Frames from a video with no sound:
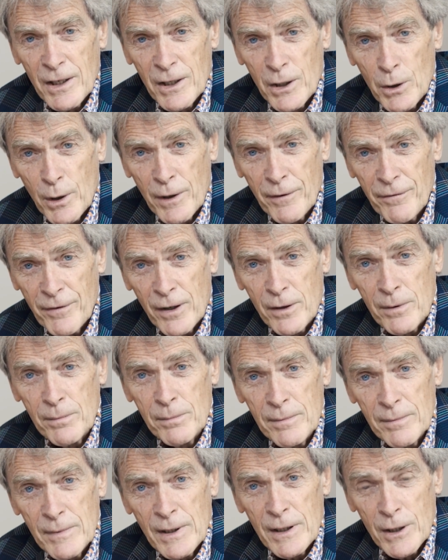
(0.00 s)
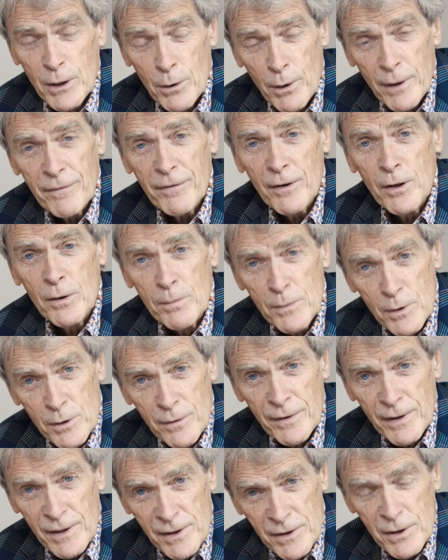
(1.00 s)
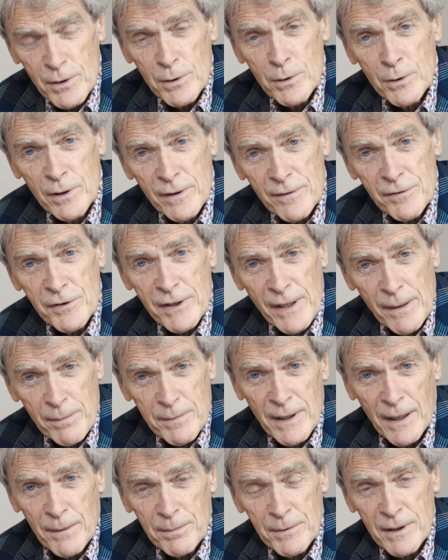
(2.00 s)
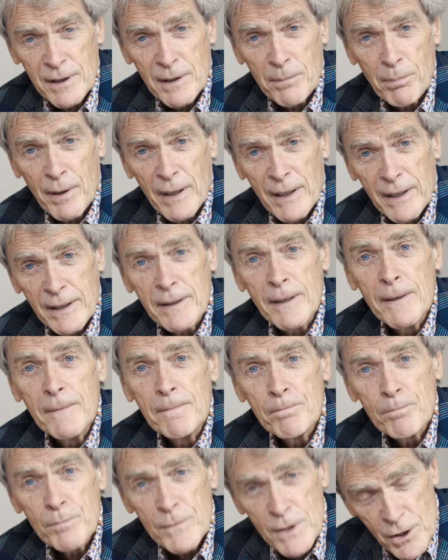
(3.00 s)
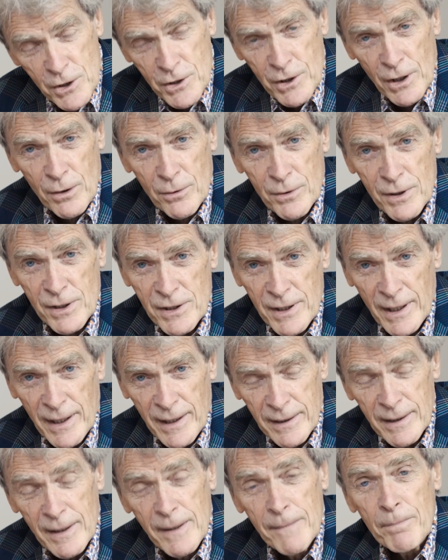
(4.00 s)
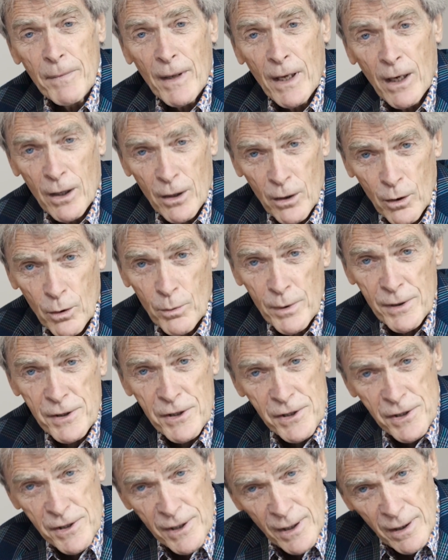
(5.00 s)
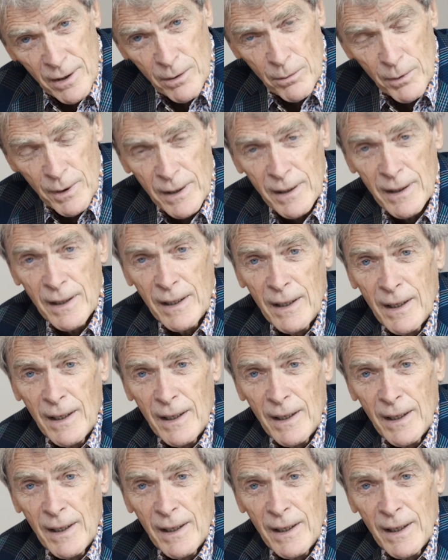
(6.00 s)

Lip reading: UFO Movies, who have stepped up to the plate to show this ad. Along with Sawa,